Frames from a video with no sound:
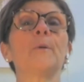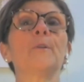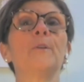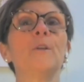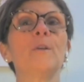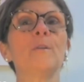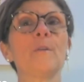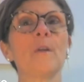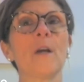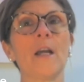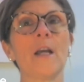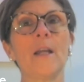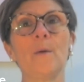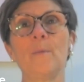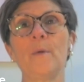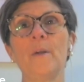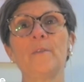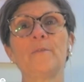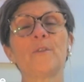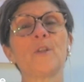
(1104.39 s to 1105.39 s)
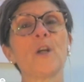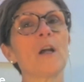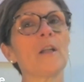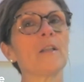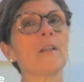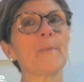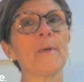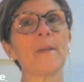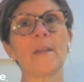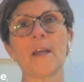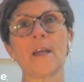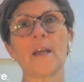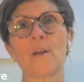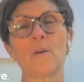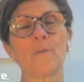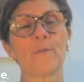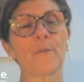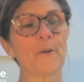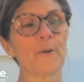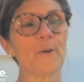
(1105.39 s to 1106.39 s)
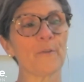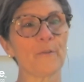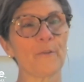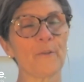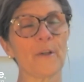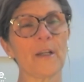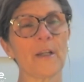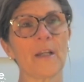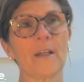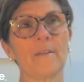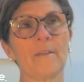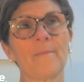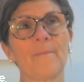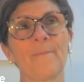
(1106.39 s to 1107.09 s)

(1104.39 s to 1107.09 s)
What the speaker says: And you and I, we've talked about that over and over again.